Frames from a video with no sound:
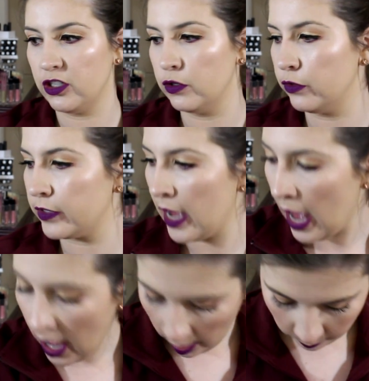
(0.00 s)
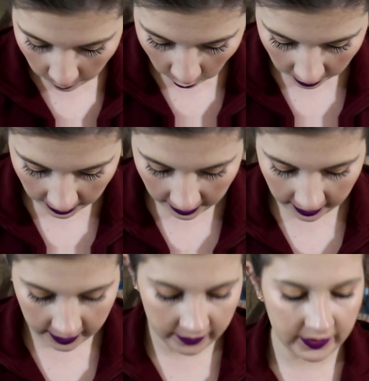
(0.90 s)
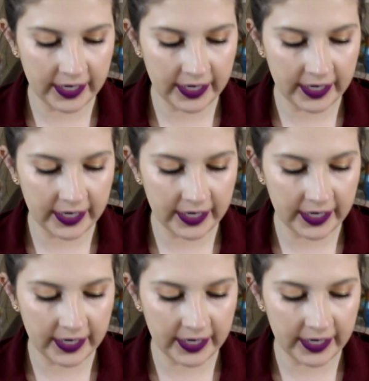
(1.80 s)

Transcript: to use more of.